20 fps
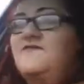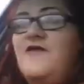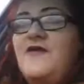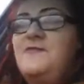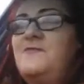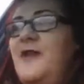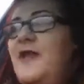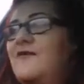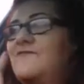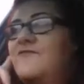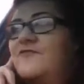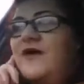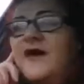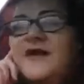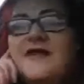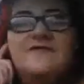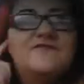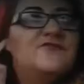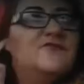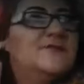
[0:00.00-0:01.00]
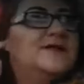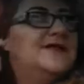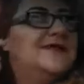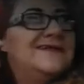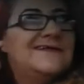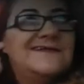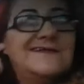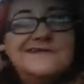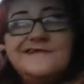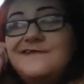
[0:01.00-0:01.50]
was a very Black Friday for me
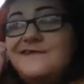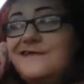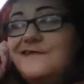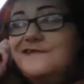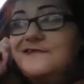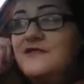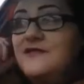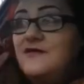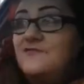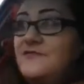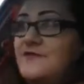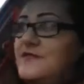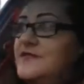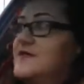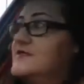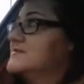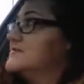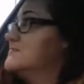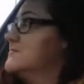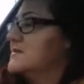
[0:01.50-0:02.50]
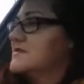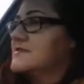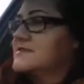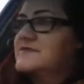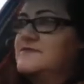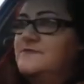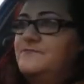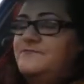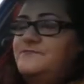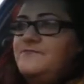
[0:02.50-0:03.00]
didn't have any
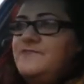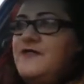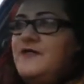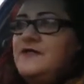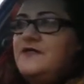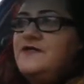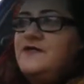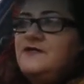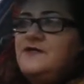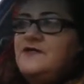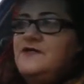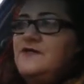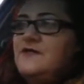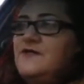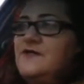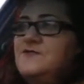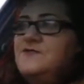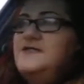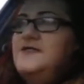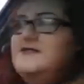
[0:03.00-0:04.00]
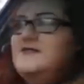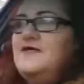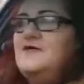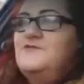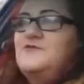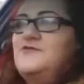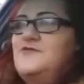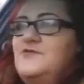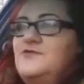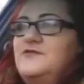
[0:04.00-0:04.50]
customers. You know what I mean? They
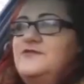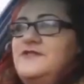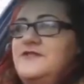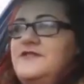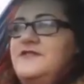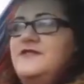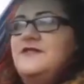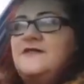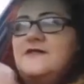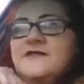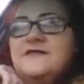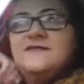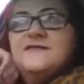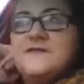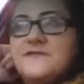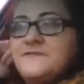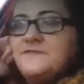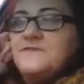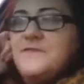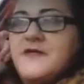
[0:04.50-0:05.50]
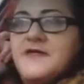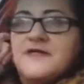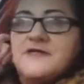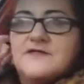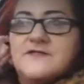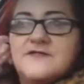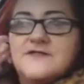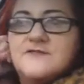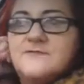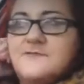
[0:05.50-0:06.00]
were all in the uh,
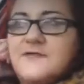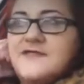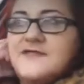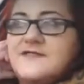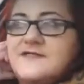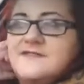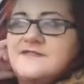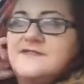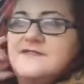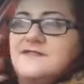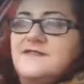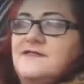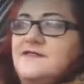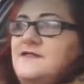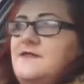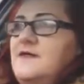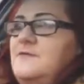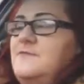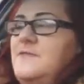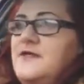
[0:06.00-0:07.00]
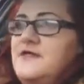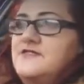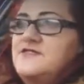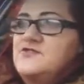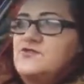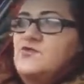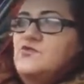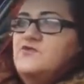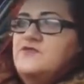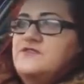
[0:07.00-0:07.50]
mega, mega, mega
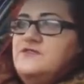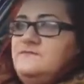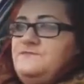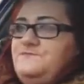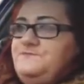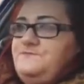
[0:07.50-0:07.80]
stores.